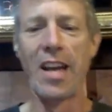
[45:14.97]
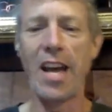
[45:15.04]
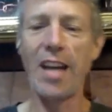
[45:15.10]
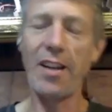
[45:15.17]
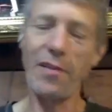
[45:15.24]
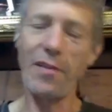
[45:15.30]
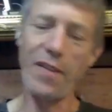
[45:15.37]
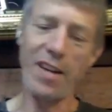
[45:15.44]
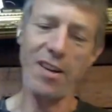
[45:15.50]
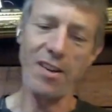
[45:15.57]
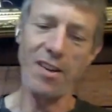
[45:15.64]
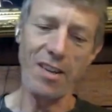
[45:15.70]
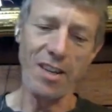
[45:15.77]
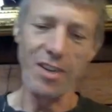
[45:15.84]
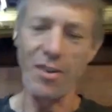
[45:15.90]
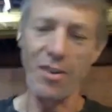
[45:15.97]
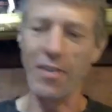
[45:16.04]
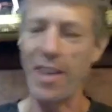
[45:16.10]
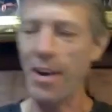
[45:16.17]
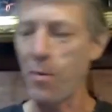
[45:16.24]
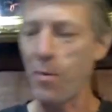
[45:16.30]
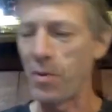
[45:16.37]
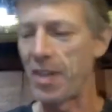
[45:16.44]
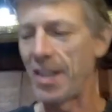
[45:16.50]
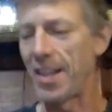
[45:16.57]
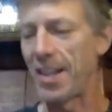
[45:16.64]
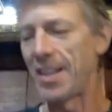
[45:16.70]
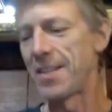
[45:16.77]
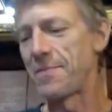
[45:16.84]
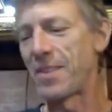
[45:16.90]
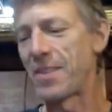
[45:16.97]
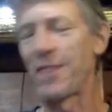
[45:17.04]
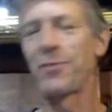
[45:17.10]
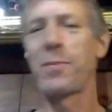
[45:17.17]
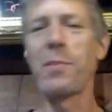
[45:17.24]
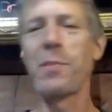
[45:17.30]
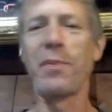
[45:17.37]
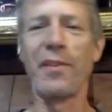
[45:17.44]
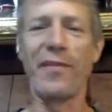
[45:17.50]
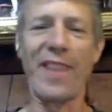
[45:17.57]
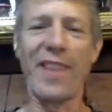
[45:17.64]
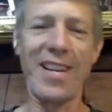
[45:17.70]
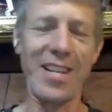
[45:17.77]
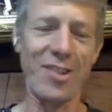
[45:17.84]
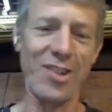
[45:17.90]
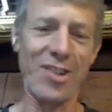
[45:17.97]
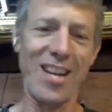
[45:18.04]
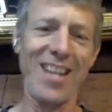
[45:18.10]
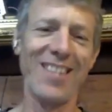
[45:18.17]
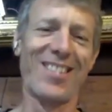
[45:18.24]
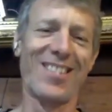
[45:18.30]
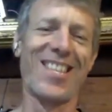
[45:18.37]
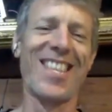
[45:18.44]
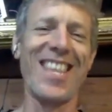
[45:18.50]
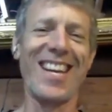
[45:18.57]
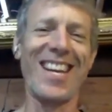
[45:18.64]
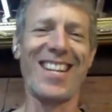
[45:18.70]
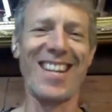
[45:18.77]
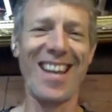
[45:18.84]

And I figure, that one gives people a fighting chance that